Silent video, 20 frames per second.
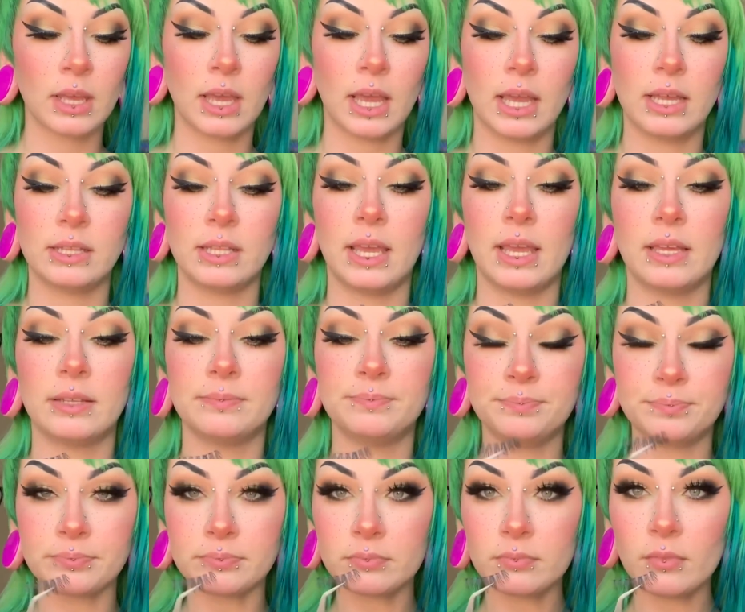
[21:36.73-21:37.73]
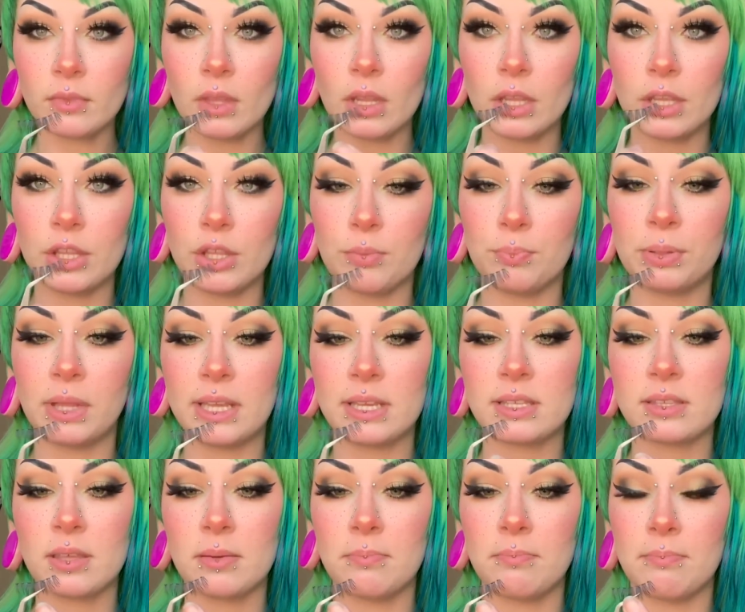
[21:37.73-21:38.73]
And then you
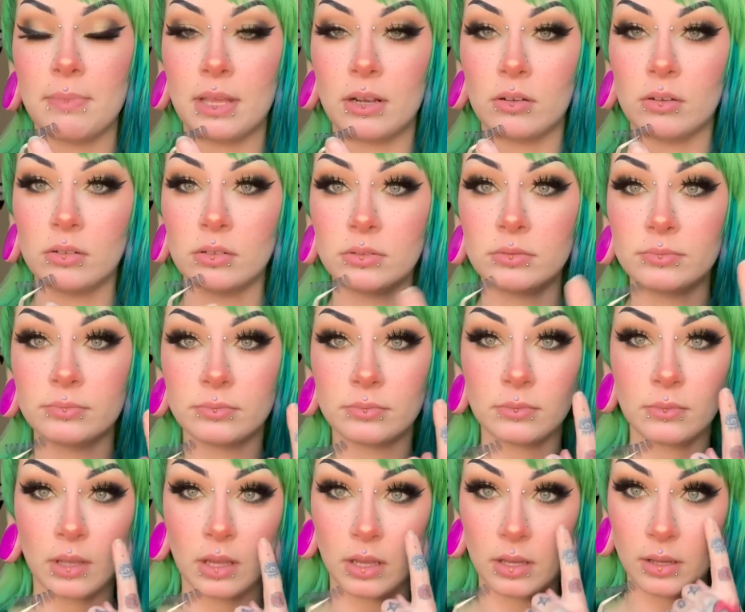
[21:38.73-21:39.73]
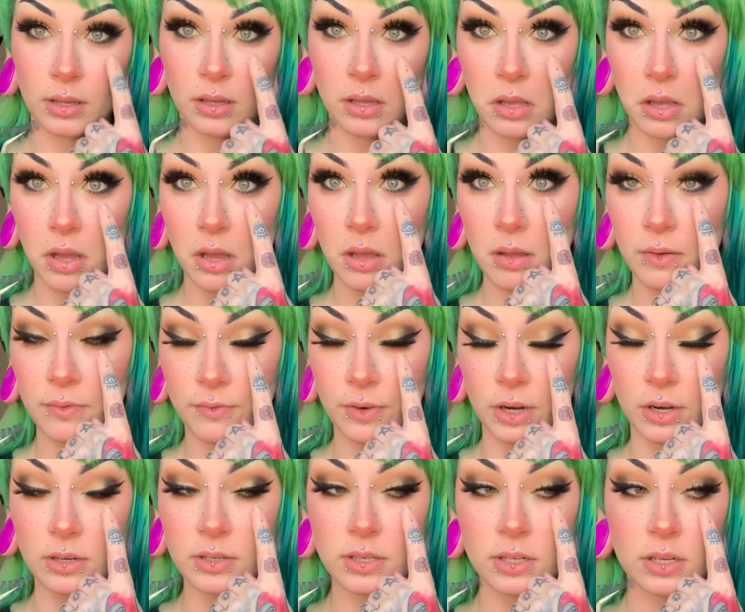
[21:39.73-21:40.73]
place the middle
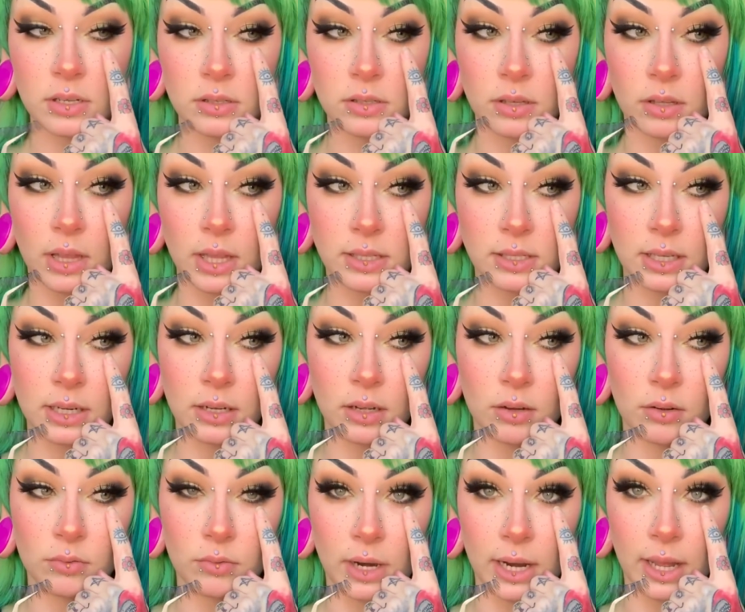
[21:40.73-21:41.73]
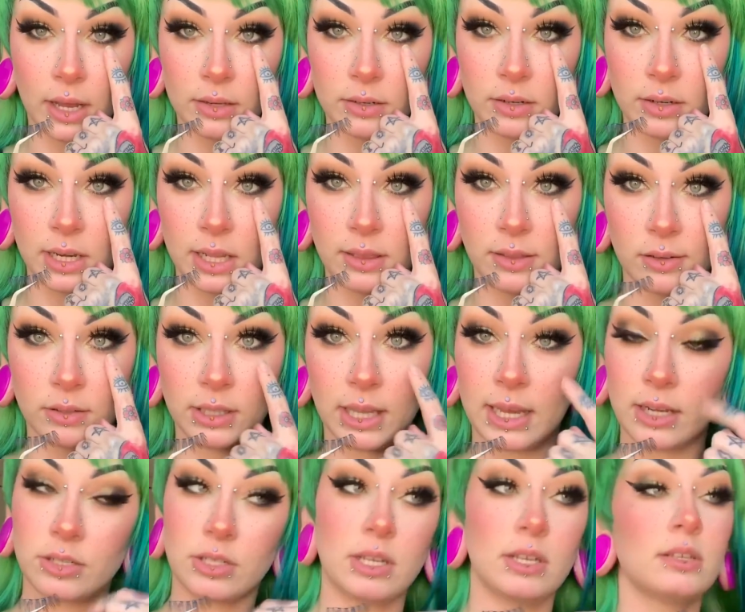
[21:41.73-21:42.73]
first. So that's gonna go right underneath your
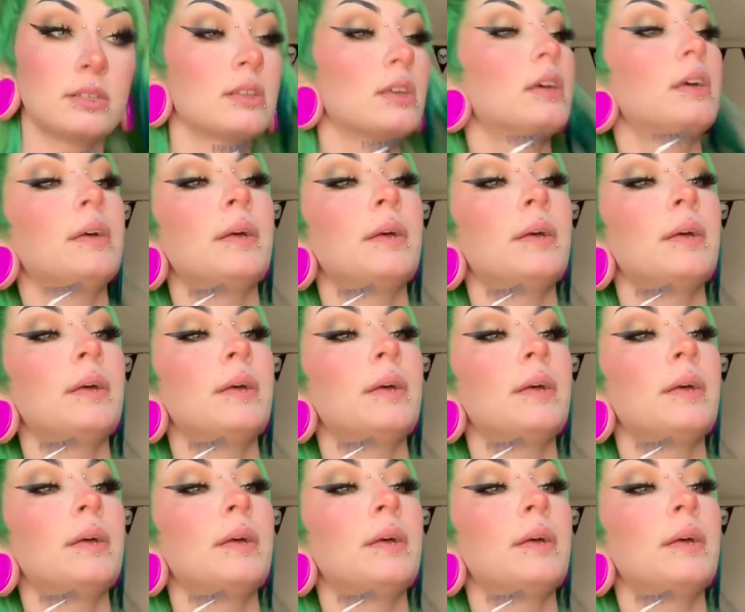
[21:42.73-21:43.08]
lashes.